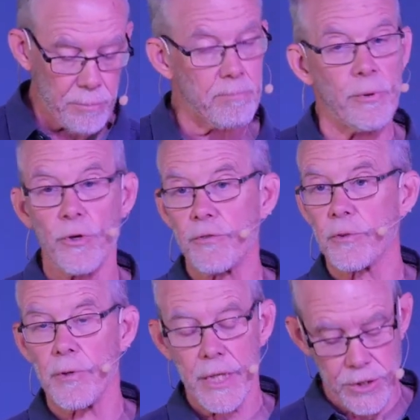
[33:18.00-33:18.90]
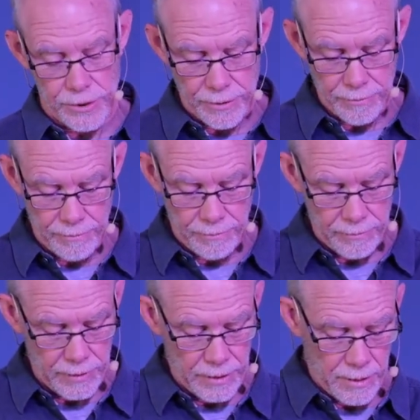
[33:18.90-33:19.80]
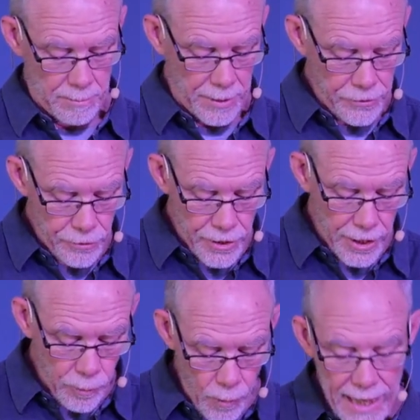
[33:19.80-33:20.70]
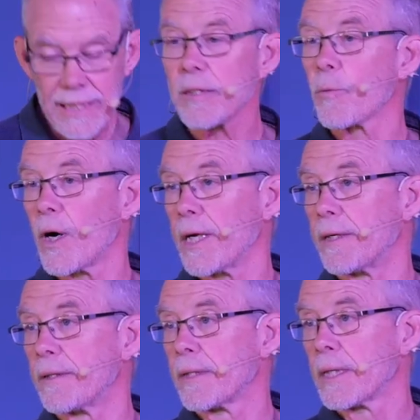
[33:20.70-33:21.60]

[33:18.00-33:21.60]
beautiful Rachel, but through the unwanted one,